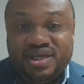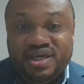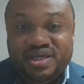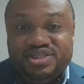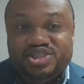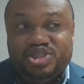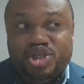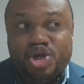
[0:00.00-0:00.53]

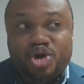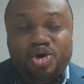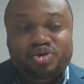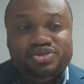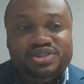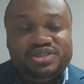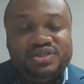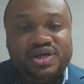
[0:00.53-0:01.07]
is
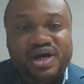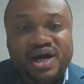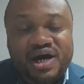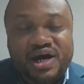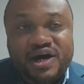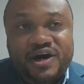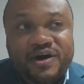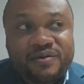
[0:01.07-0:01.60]
not
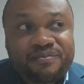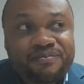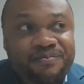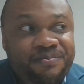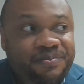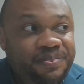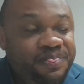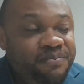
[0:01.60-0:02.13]

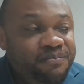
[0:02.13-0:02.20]
the